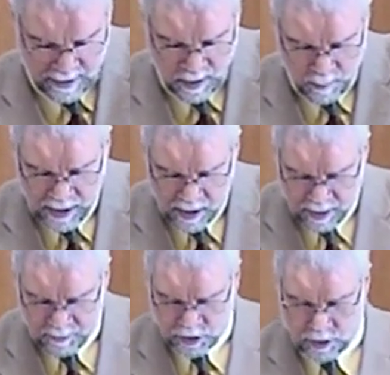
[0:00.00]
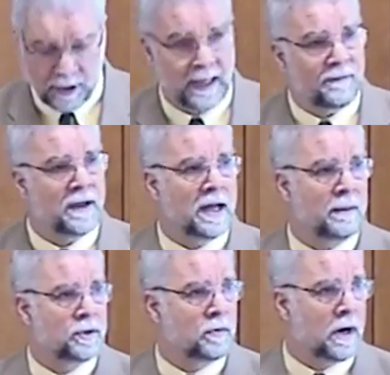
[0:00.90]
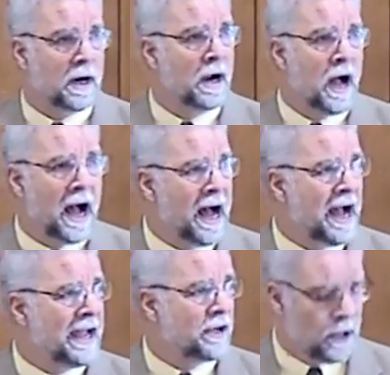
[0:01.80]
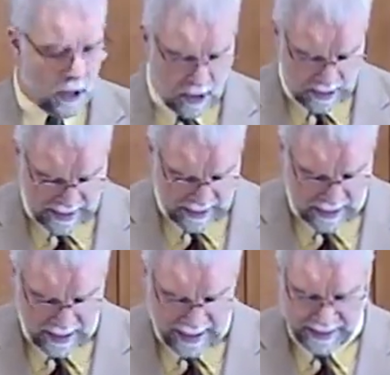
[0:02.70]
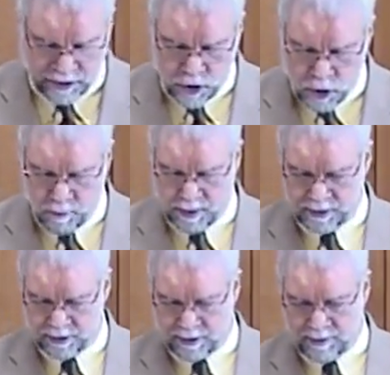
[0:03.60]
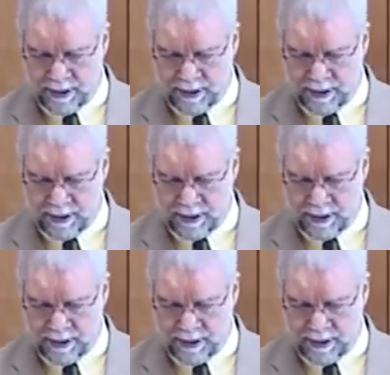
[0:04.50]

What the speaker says: when it comes to living up to our high calling as humans.